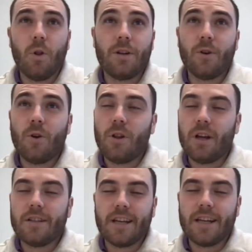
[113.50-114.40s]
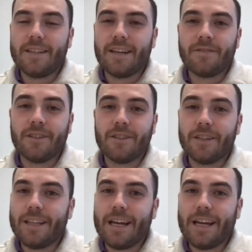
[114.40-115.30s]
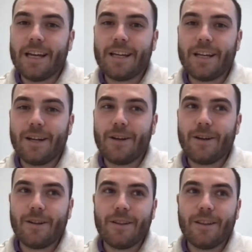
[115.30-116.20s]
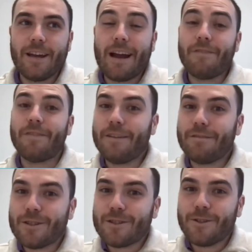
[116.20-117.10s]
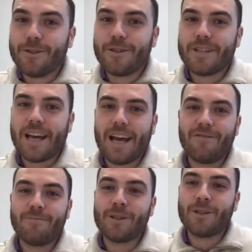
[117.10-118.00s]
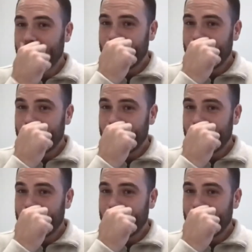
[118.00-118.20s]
All in all, I'd say definitely they're our favourite students to have.